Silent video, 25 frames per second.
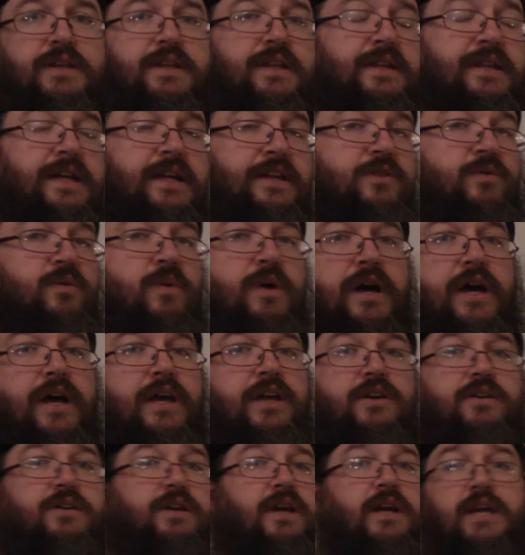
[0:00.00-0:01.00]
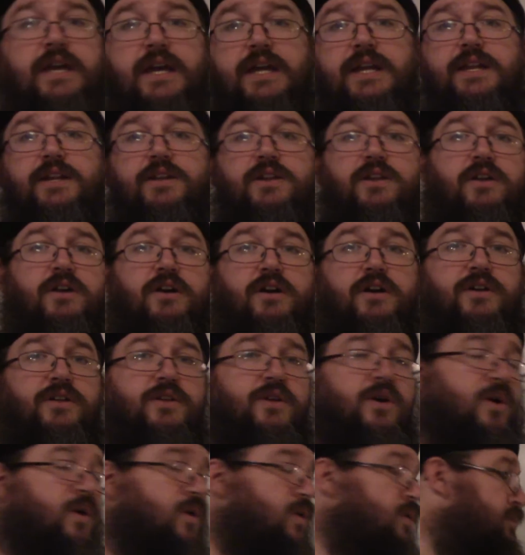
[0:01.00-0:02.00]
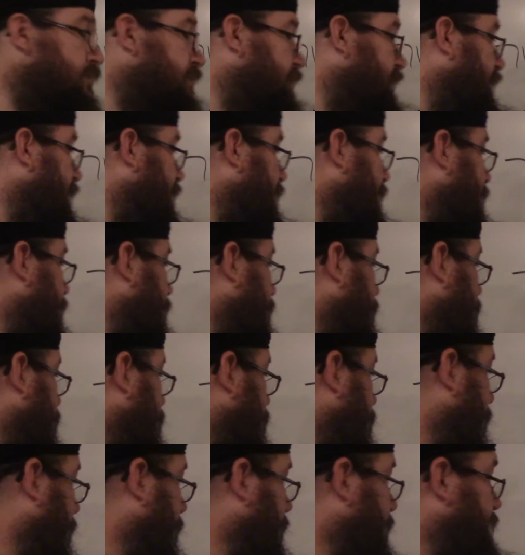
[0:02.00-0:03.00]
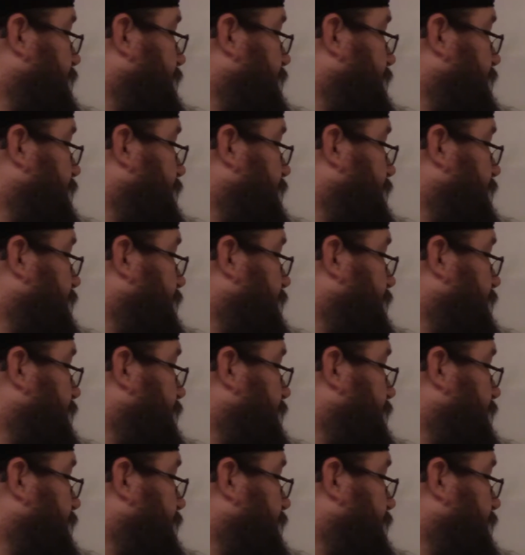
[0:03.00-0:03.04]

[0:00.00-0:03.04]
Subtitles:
that's why you're not getting along in the home. And